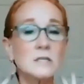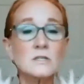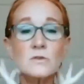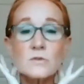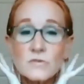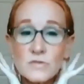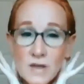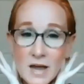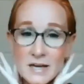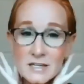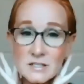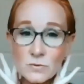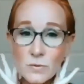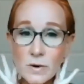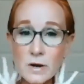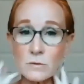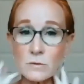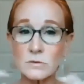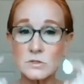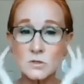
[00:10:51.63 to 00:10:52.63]
So that's
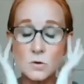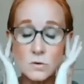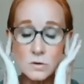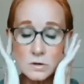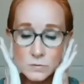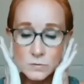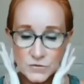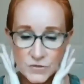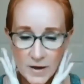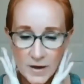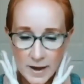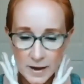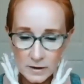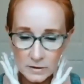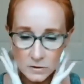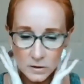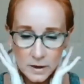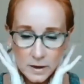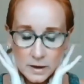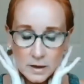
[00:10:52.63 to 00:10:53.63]
where I was going with that.
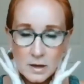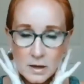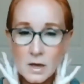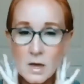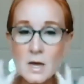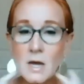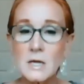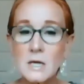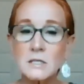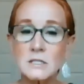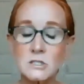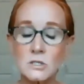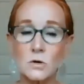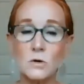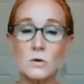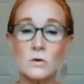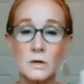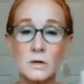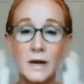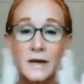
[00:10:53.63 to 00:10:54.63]
Okay.
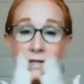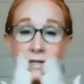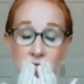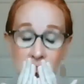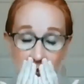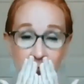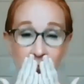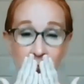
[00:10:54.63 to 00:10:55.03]
So I need to